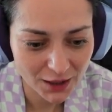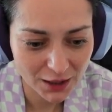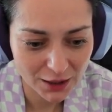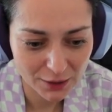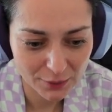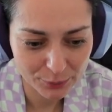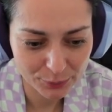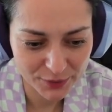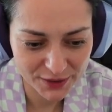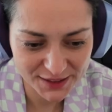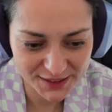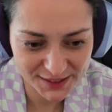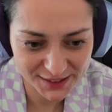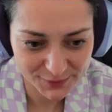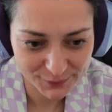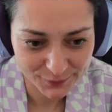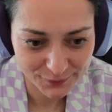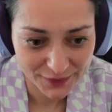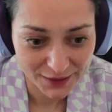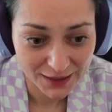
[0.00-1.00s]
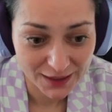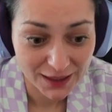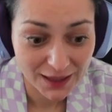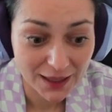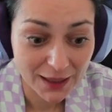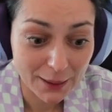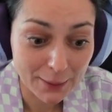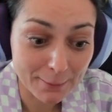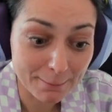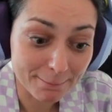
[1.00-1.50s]
piece,
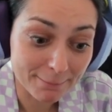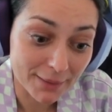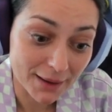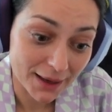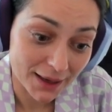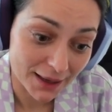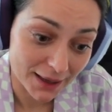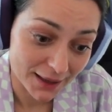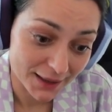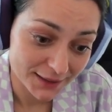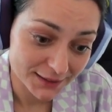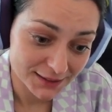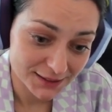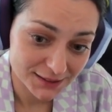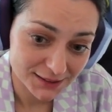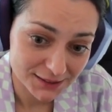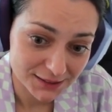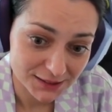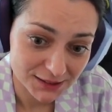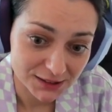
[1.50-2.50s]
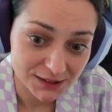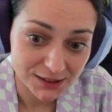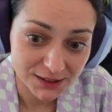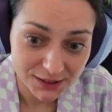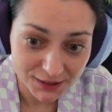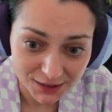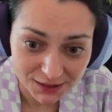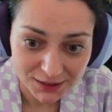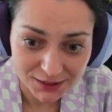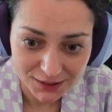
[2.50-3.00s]
but
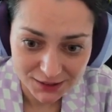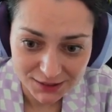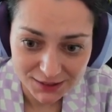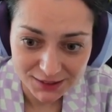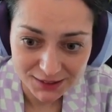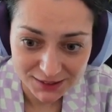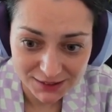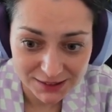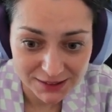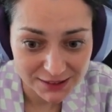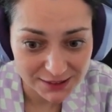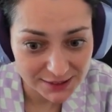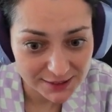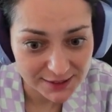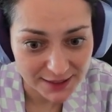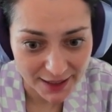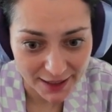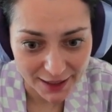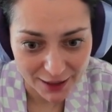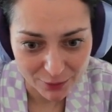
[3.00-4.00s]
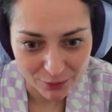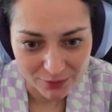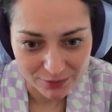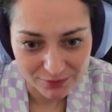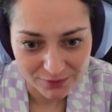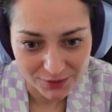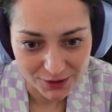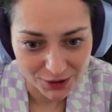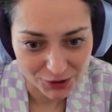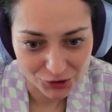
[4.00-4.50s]
here in this game
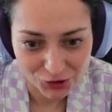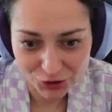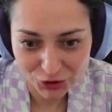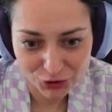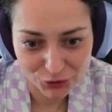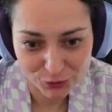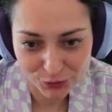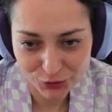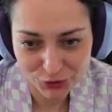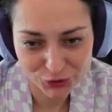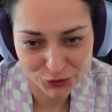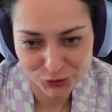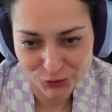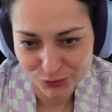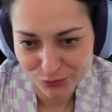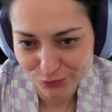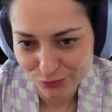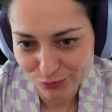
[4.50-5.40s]
it just was